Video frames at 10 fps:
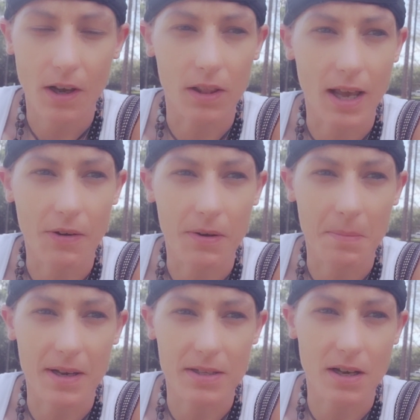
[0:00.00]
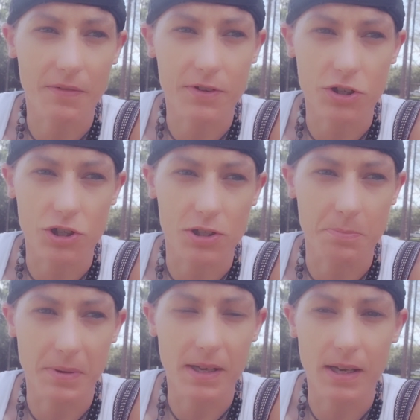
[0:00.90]
allowing myself to
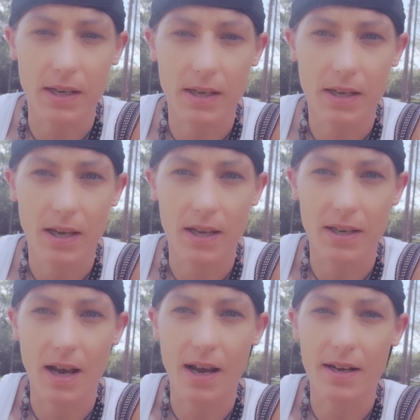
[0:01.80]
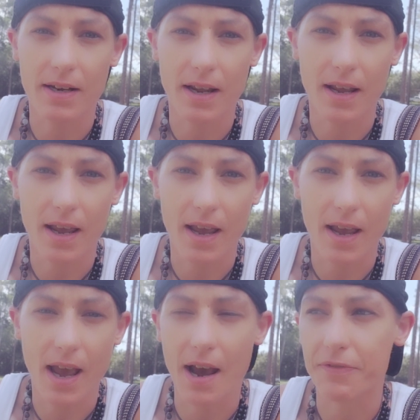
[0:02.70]
just be and not
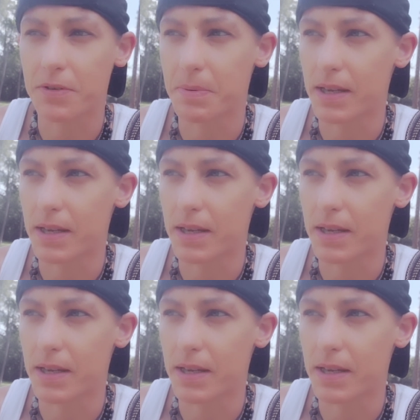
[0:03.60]
have to